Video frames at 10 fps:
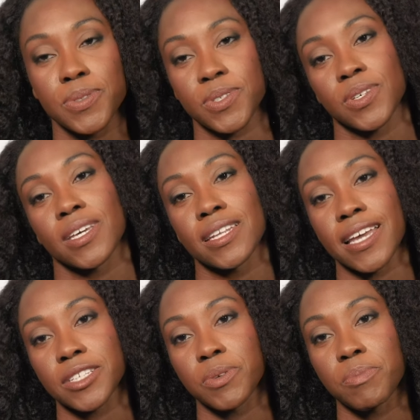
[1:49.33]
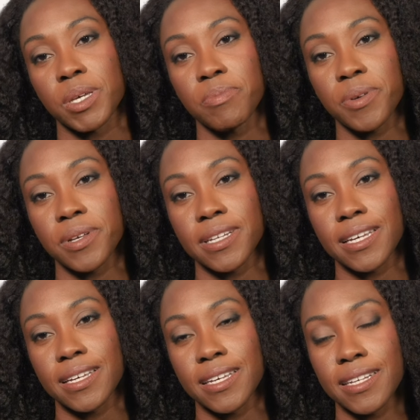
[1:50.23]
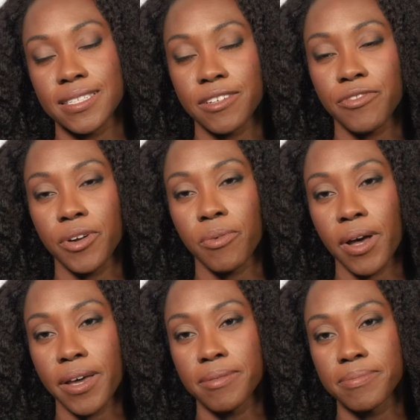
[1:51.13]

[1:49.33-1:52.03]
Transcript: to connect with people in a in a different way.